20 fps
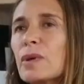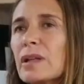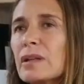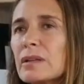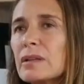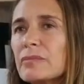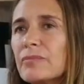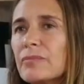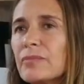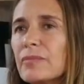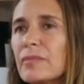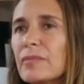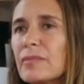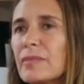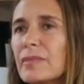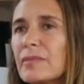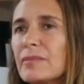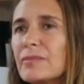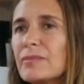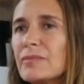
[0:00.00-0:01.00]
Well,
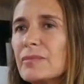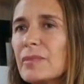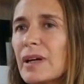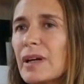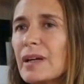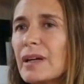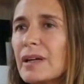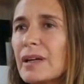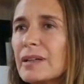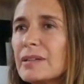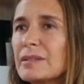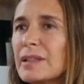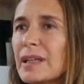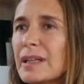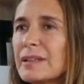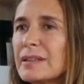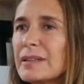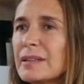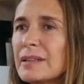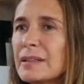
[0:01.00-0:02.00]

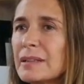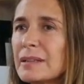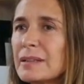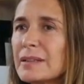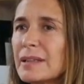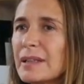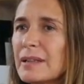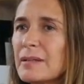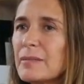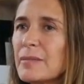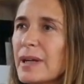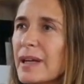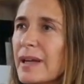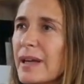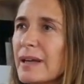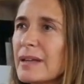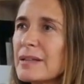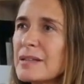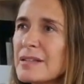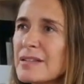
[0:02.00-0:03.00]
I think that
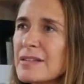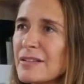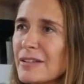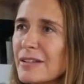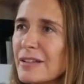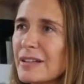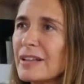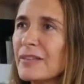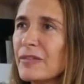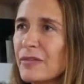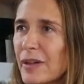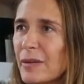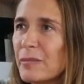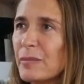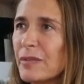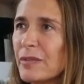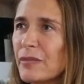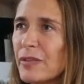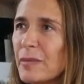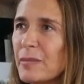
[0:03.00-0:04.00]
my answer, if
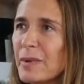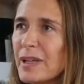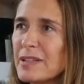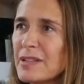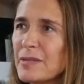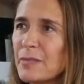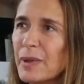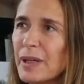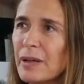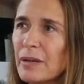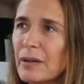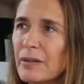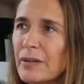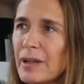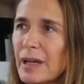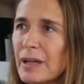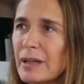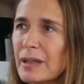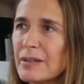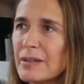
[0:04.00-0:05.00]
I may speak
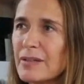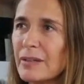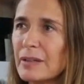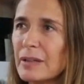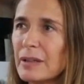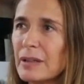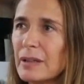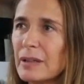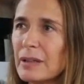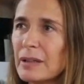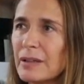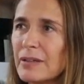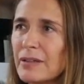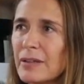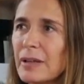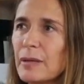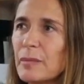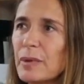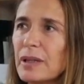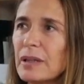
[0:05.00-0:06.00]
on that, it's
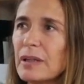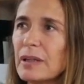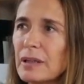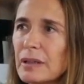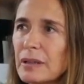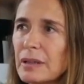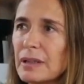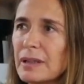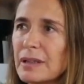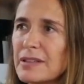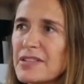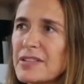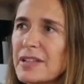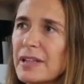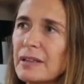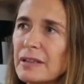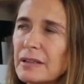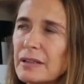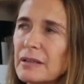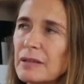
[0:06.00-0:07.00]
going to be a little
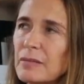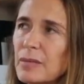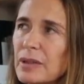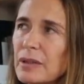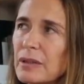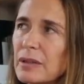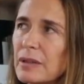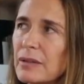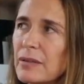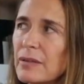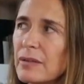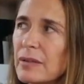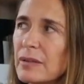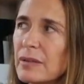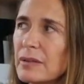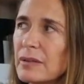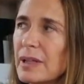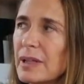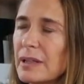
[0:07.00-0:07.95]
extended, because